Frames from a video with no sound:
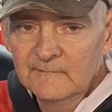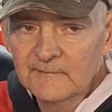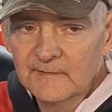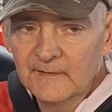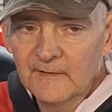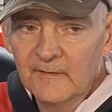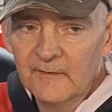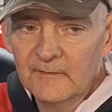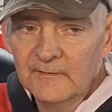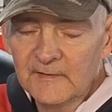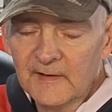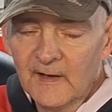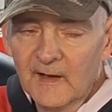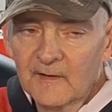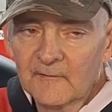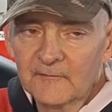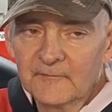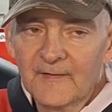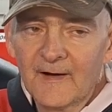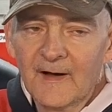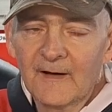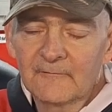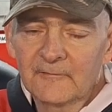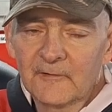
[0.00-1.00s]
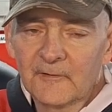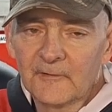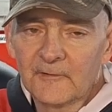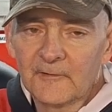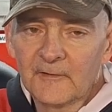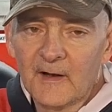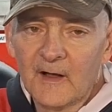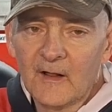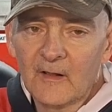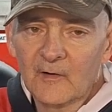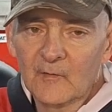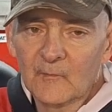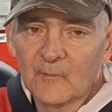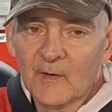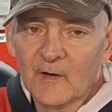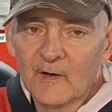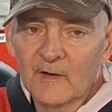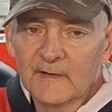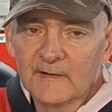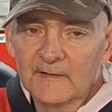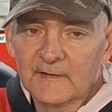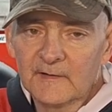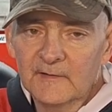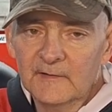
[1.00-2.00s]
you got a $500
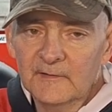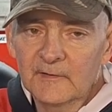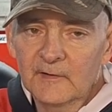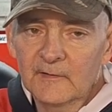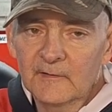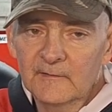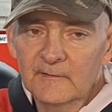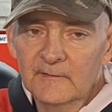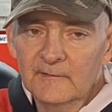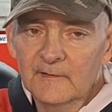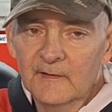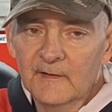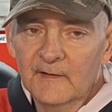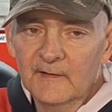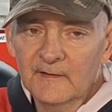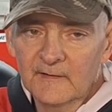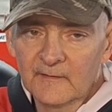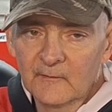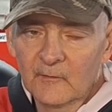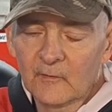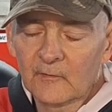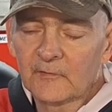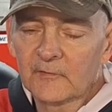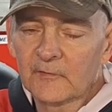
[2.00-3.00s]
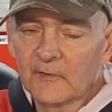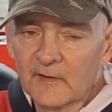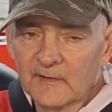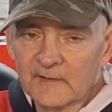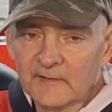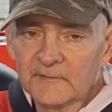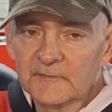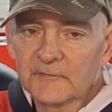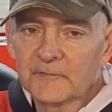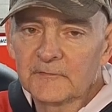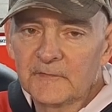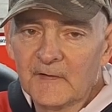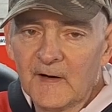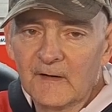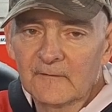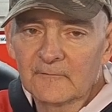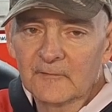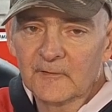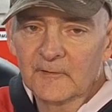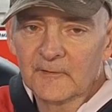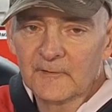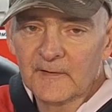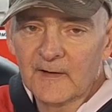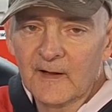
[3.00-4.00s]
bike, and it looks like it's a
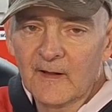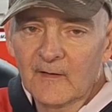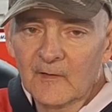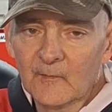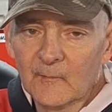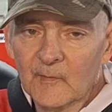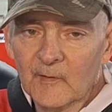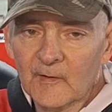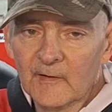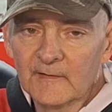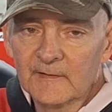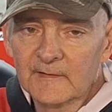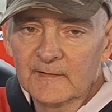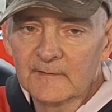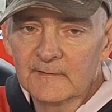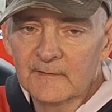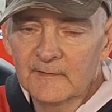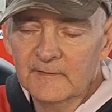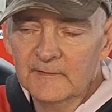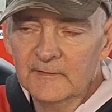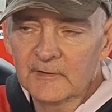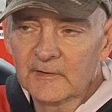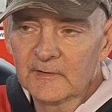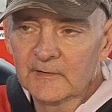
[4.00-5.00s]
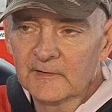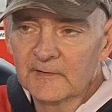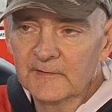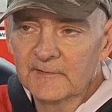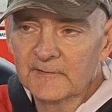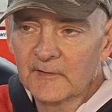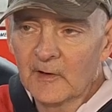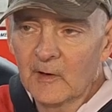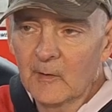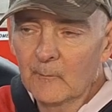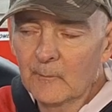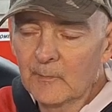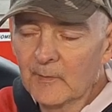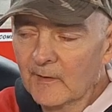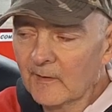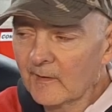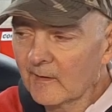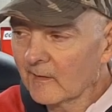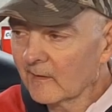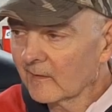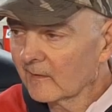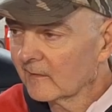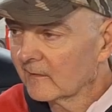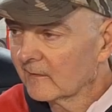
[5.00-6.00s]
$500 bike, and you're going to dump
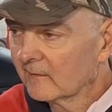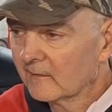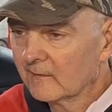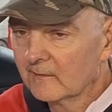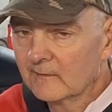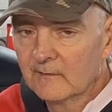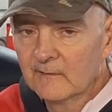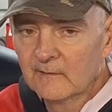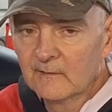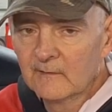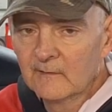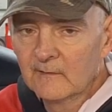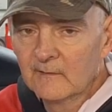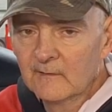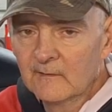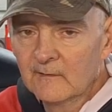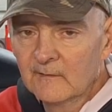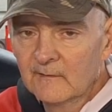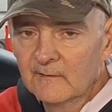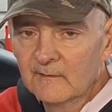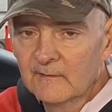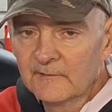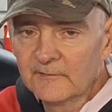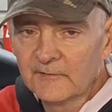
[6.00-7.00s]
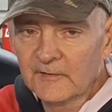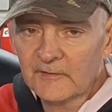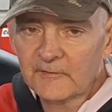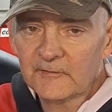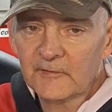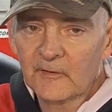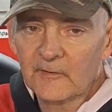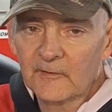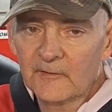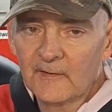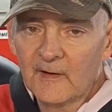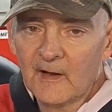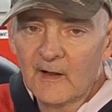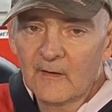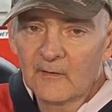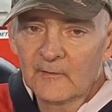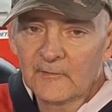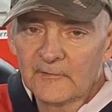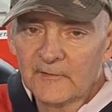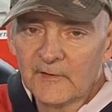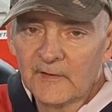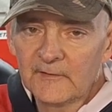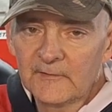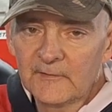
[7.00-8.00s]

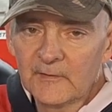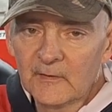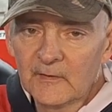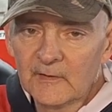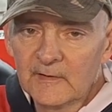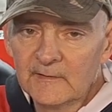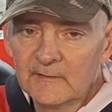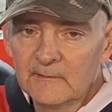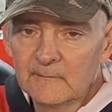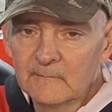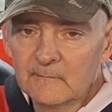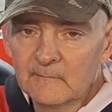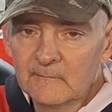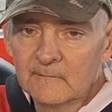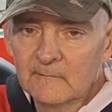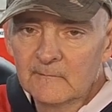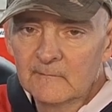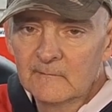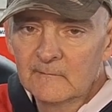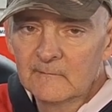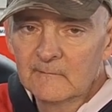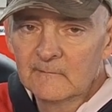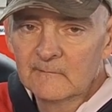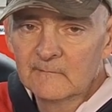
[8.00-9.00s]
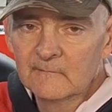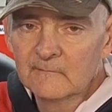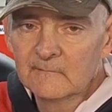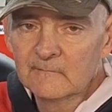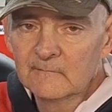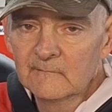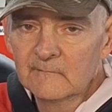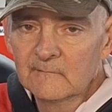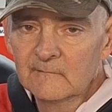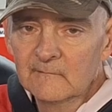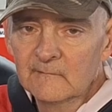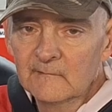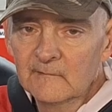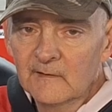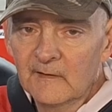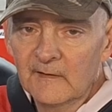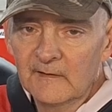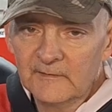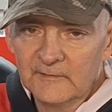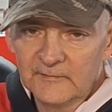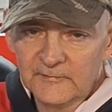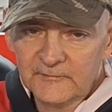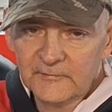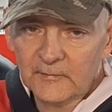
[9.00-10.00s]
$600 into it,
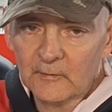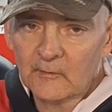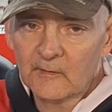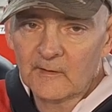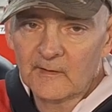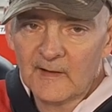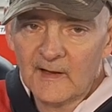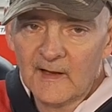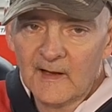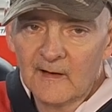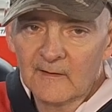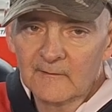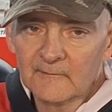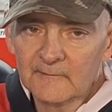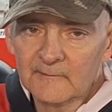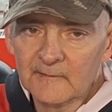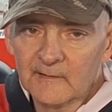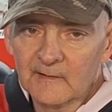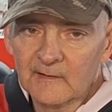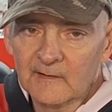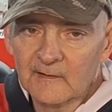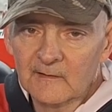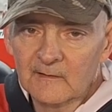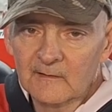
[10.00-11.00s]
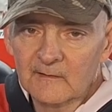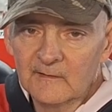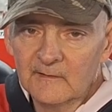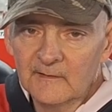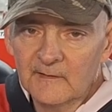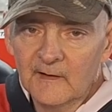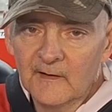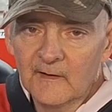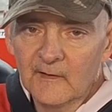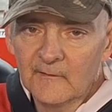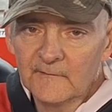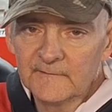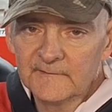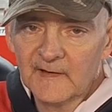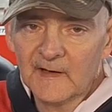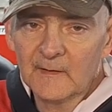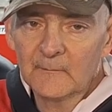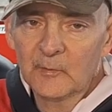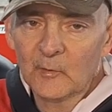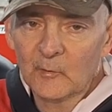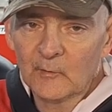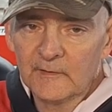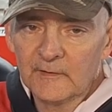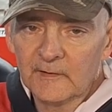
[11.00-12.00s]
and you're still going to have, at
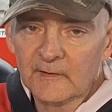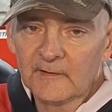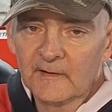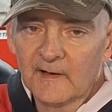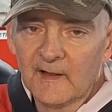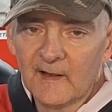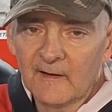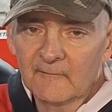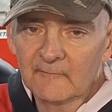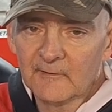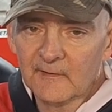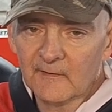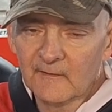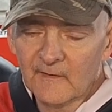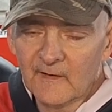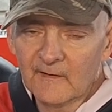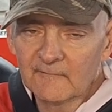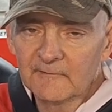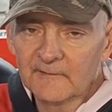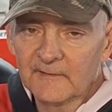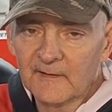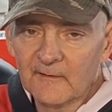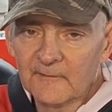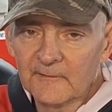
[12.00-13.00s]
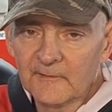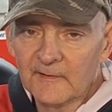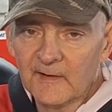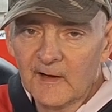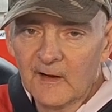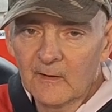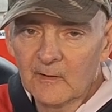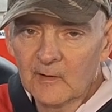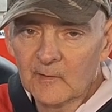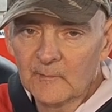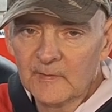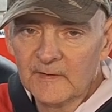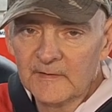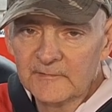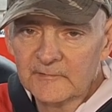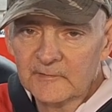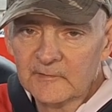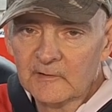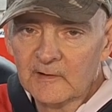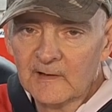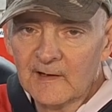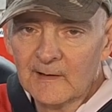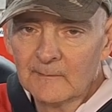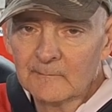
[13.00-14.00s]
that point, you're going to have an $1,100 piece
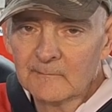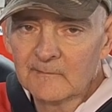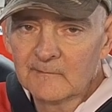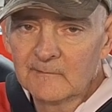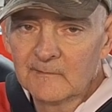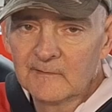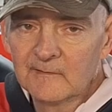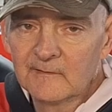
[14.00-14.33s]
of crap.